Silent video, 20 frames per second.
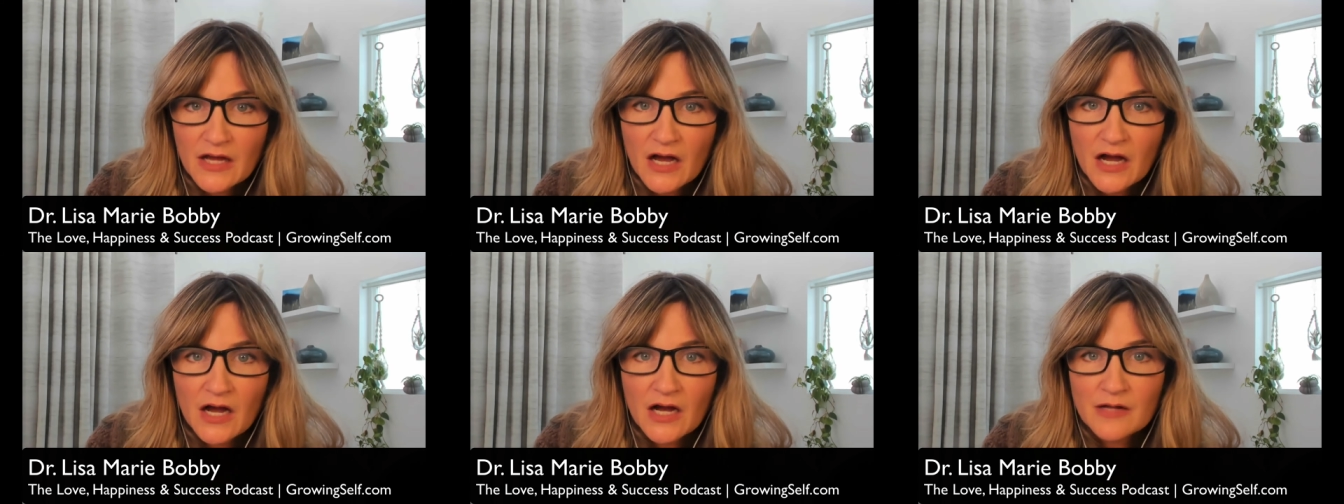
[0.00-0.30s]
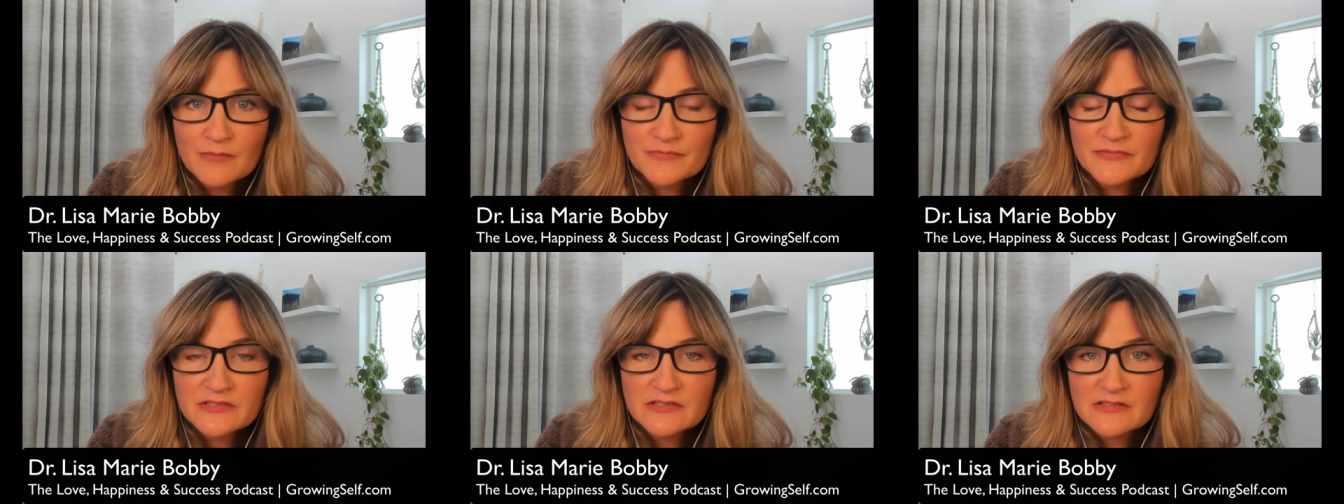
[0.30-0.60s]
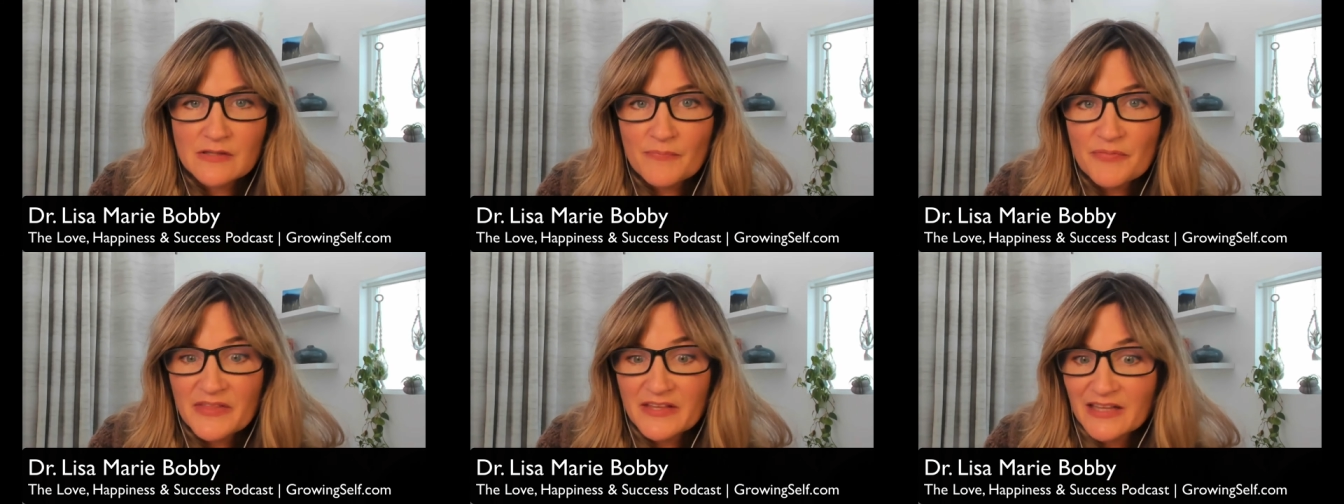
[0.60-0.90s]
Um,
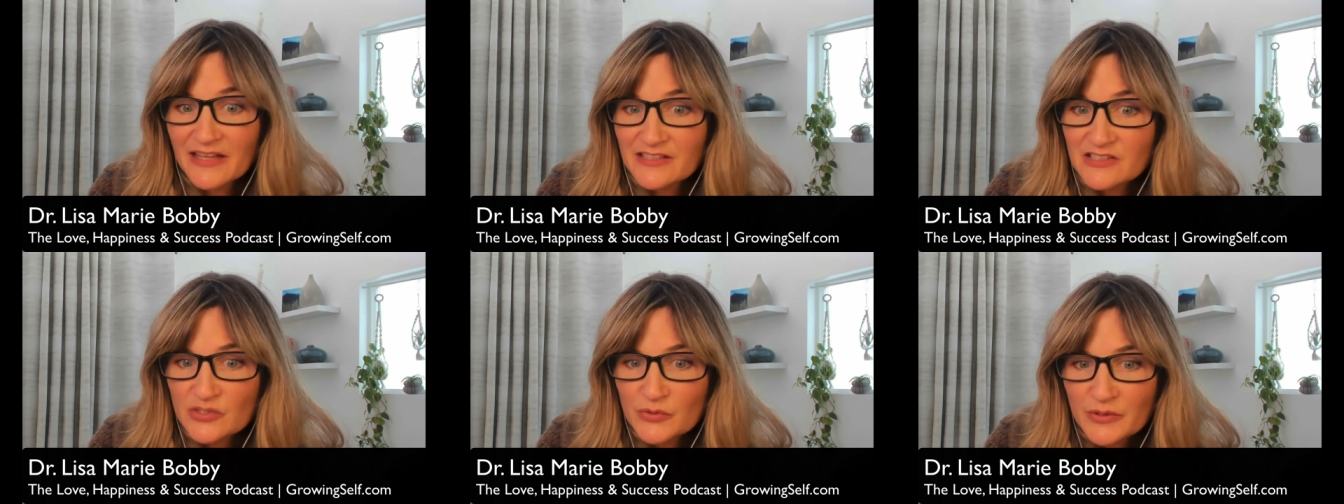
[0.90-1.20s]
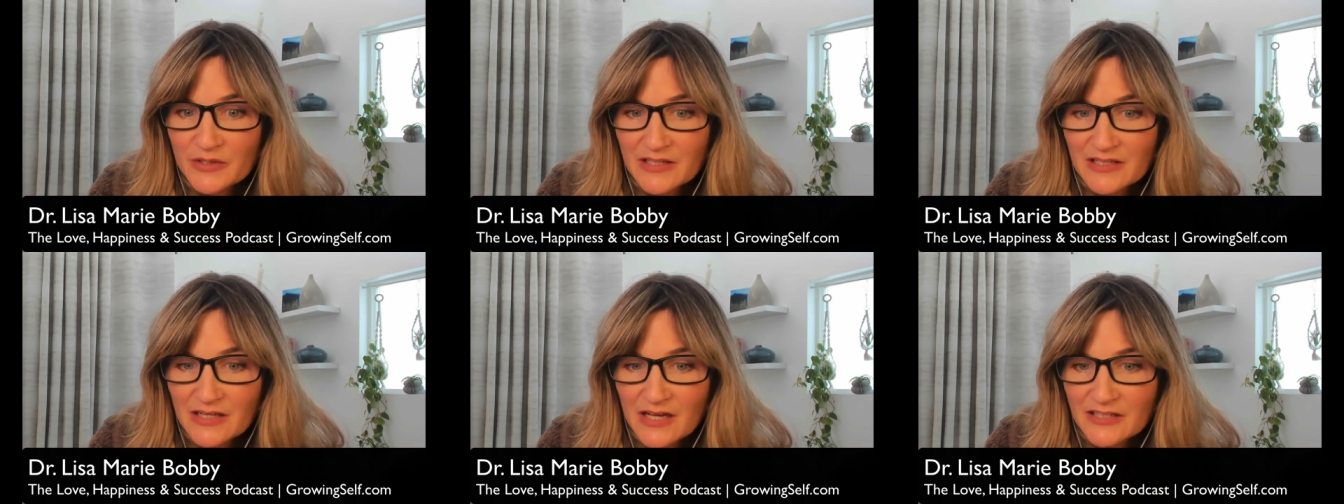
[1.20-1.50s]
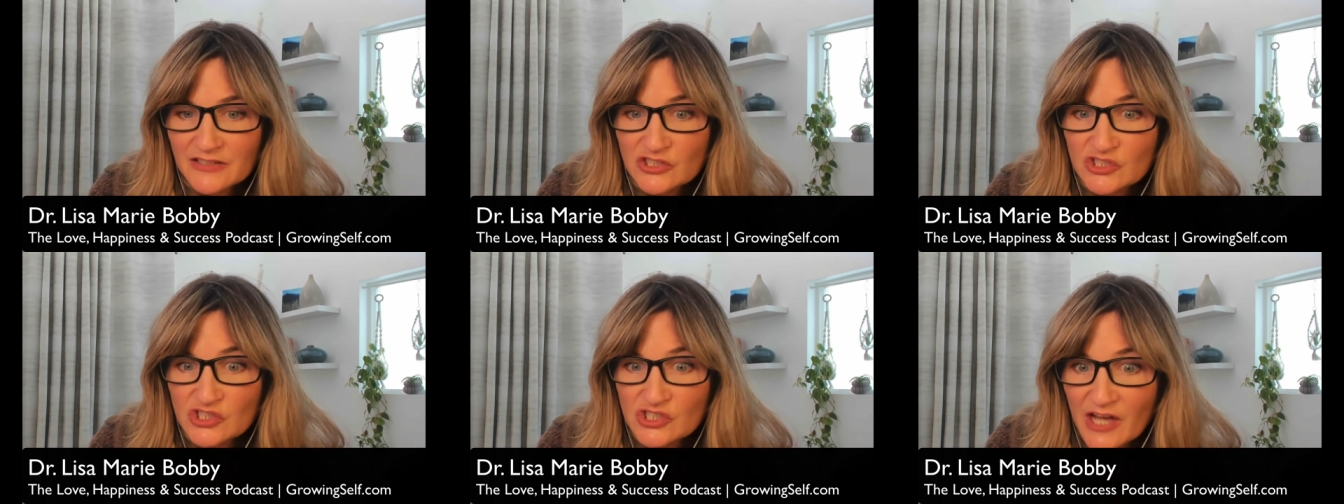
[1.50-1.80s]
something like doing an, a
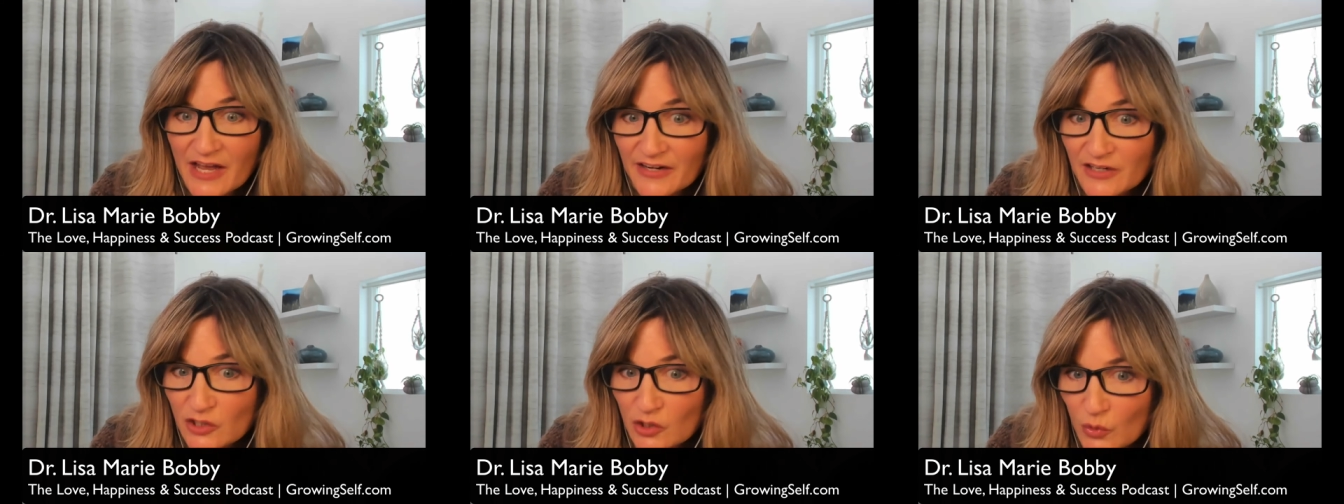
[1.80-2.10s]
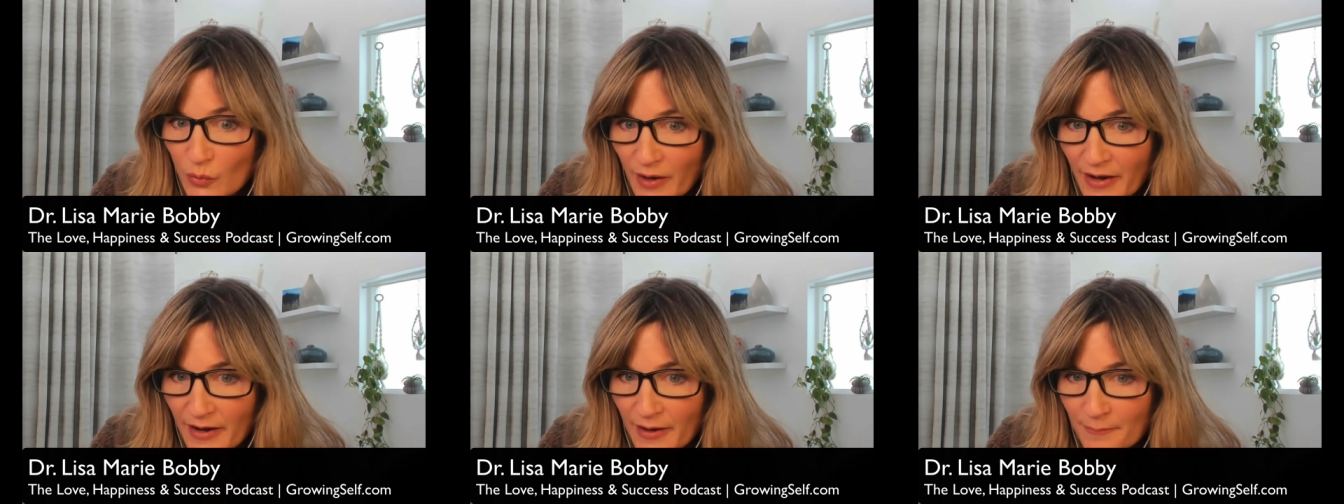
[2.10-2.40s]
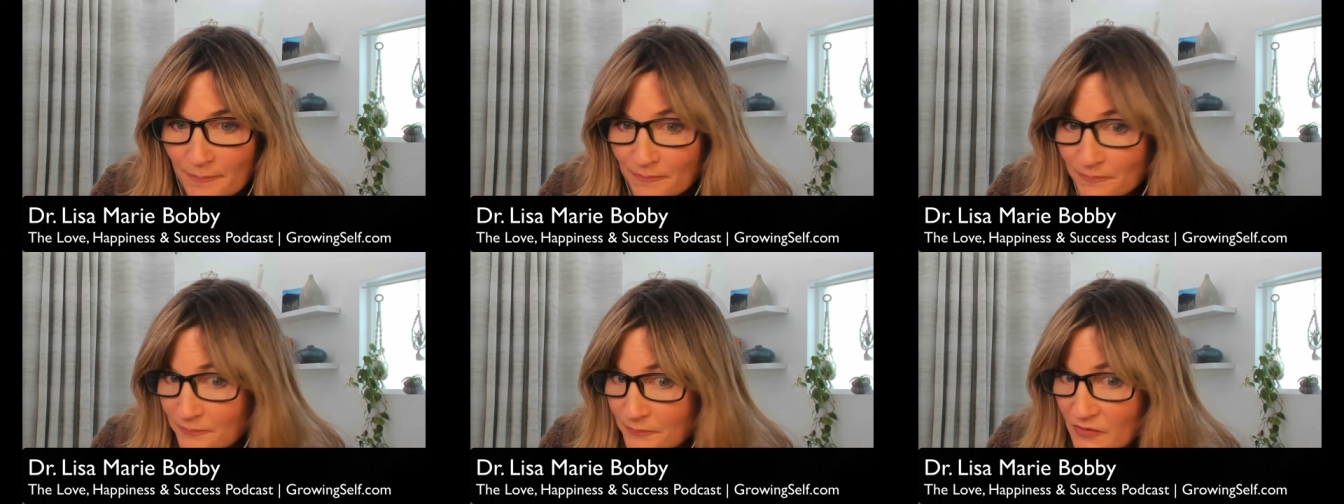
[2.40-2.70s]

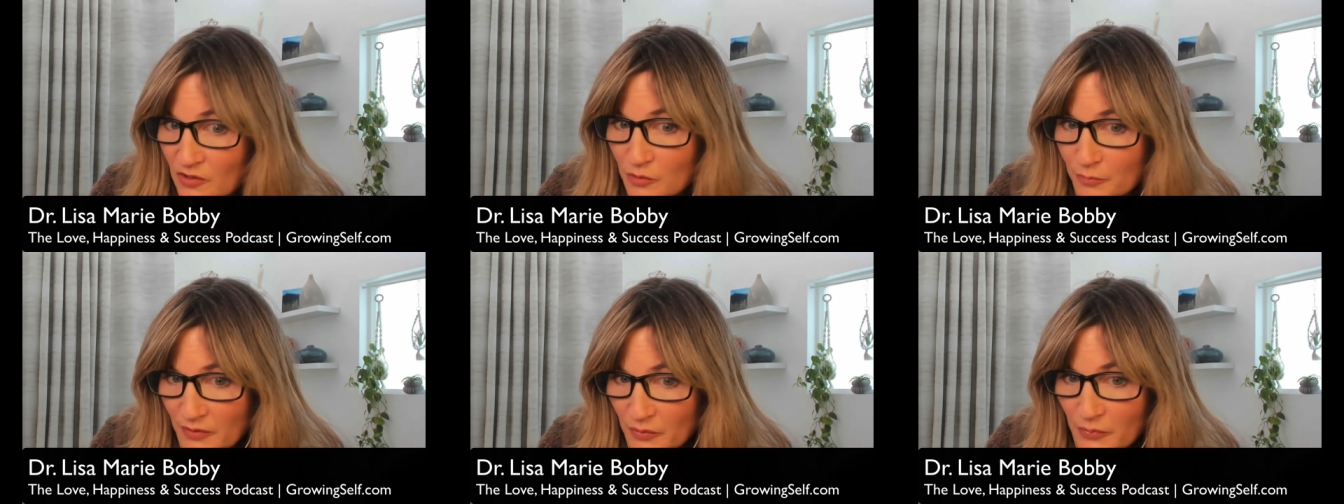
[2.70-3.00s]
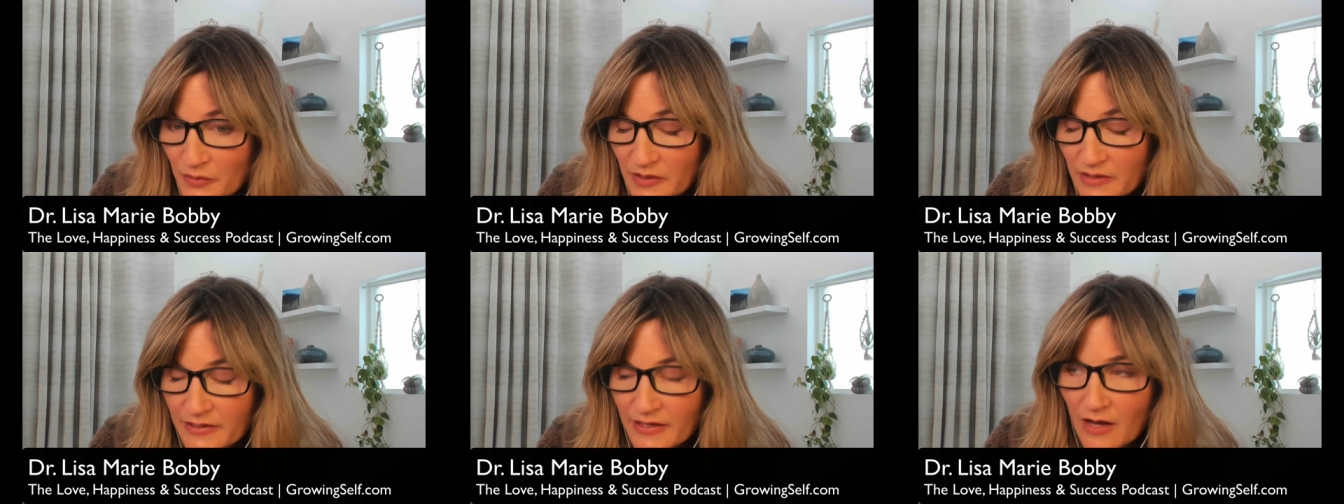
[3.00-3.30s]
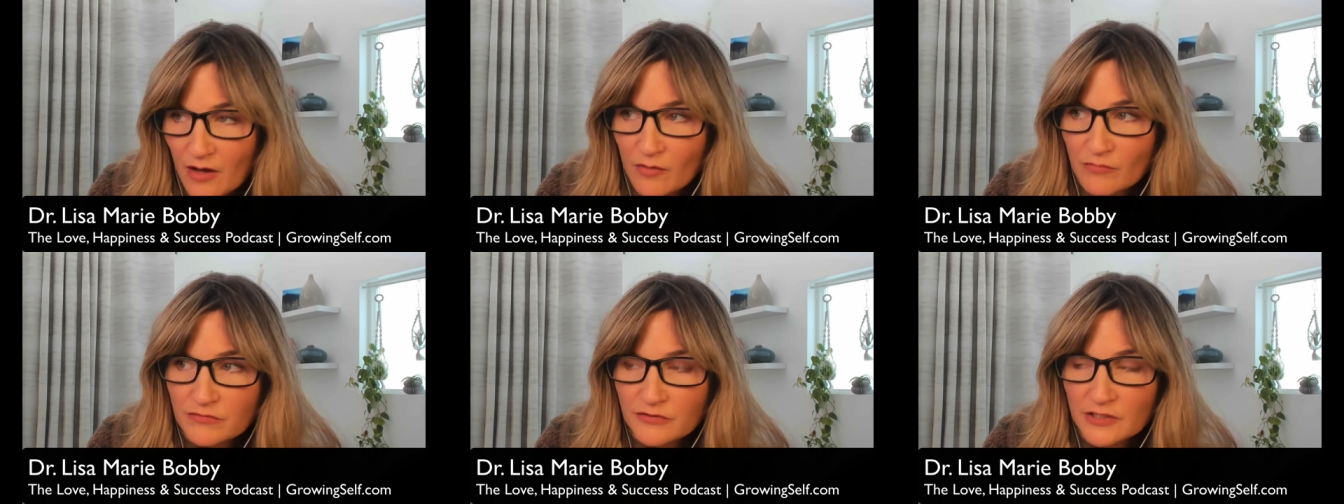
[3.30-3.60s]
genogram could be really
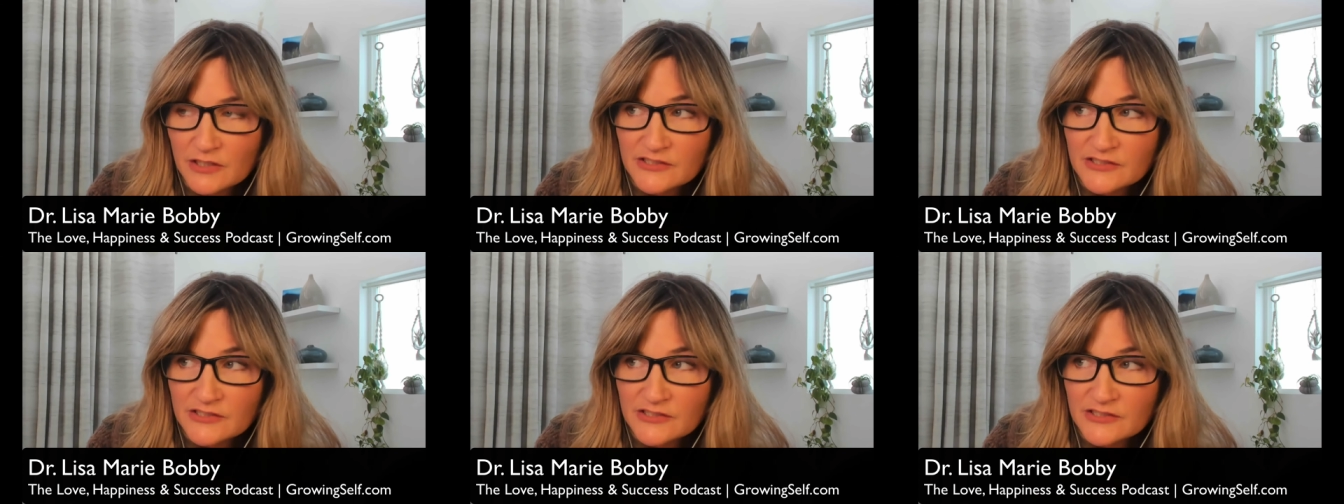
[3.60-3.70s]
helpful.